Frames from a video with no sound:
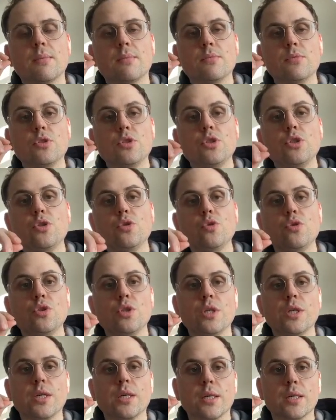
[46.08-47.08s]

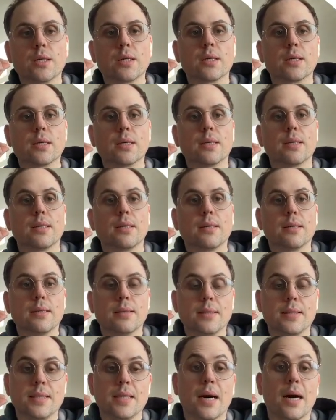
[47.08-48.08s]
using
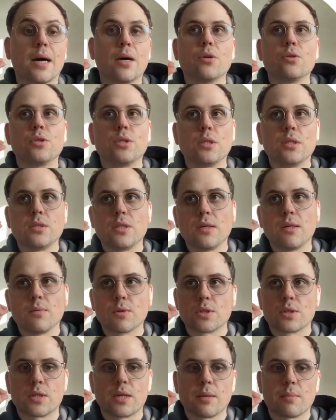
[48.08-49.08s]
the IoT
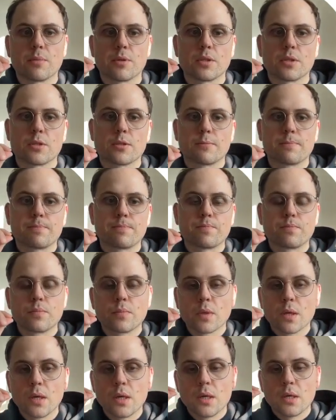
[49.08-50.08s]
SQL statements.
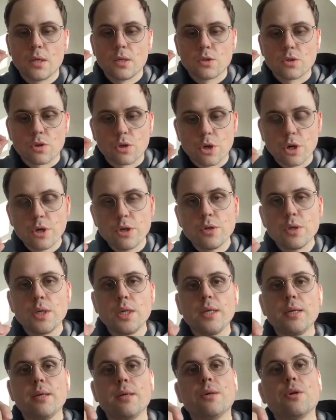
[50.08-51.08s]
So
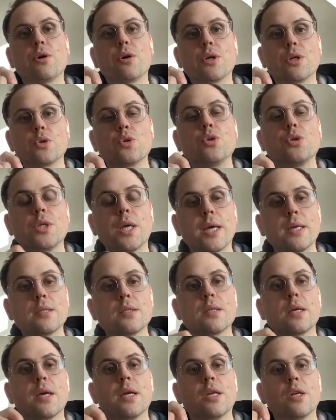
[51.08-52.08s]
currently, in order to
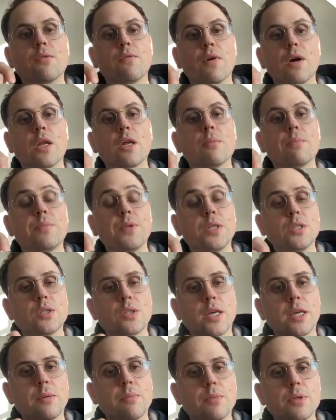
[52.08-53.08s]
test and develop these
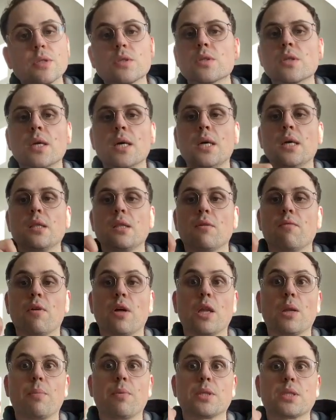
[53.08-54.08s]
statements,
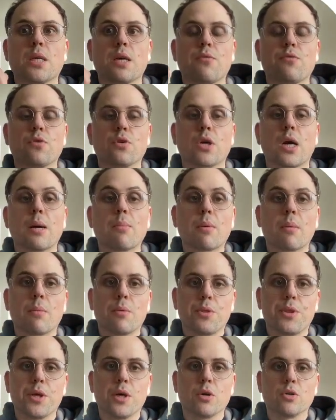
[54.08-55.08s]
developers have to come up
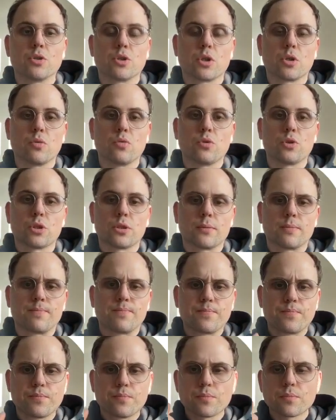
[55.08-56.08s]
with their own solution.
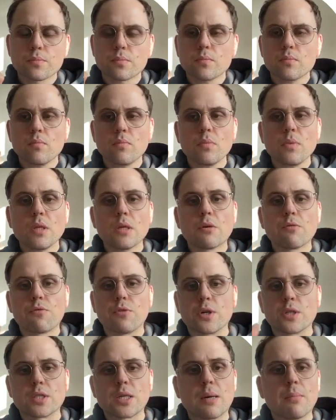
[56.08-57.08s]

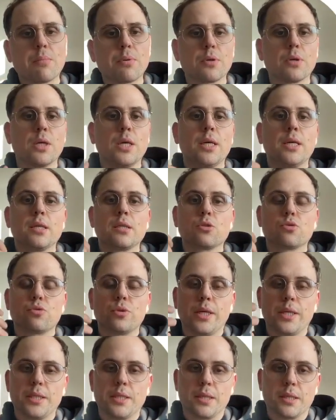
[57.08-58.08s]
For example,
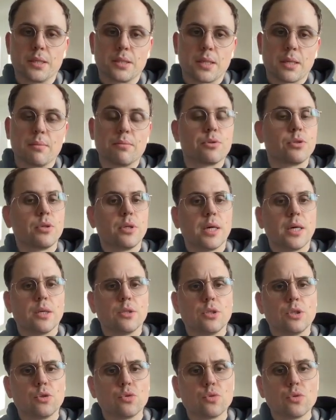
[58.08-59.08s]
creating a temporary
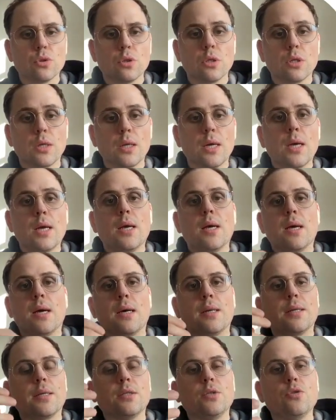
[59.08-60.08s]
IoT rule
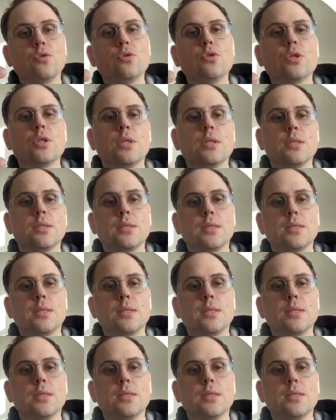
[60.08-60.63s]
and then using